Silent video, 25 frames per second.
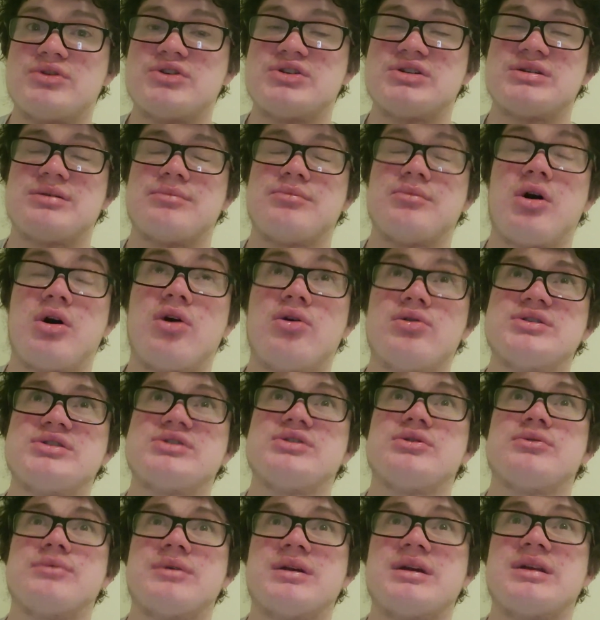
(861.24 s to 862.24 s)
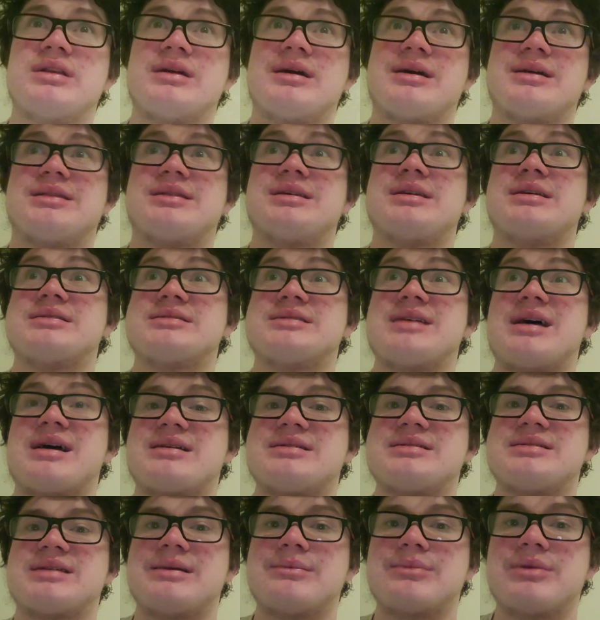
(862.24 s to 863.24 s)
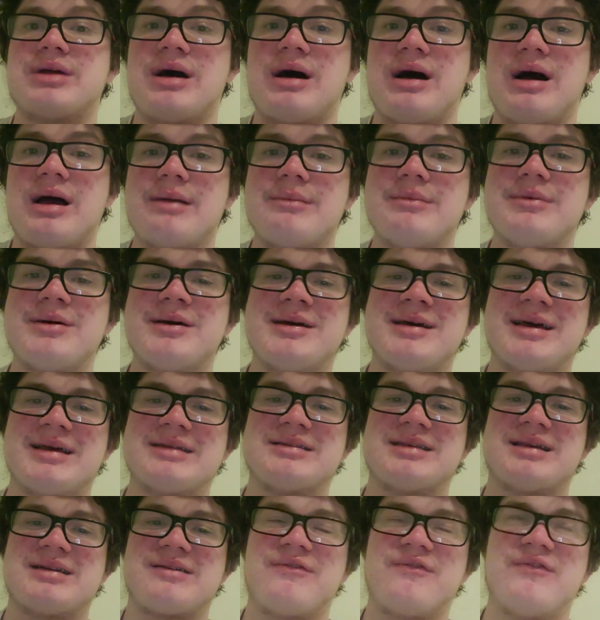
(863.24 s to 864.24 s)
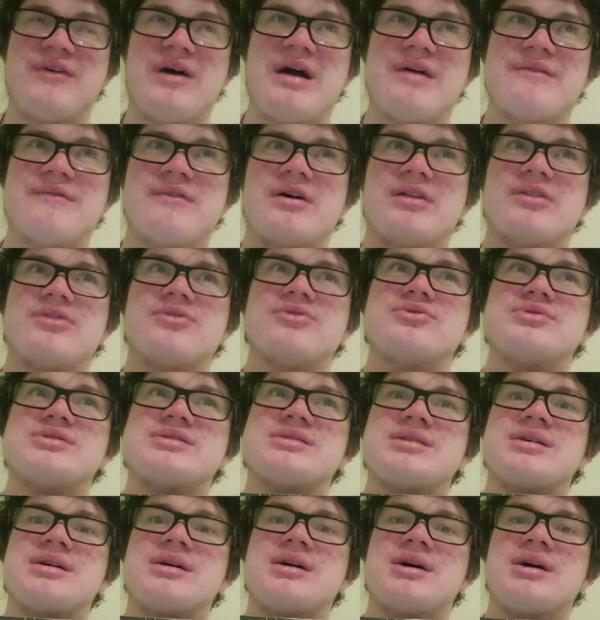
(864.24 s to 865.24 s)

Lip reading: which is I'm also reading at the exact same time as like 5 others.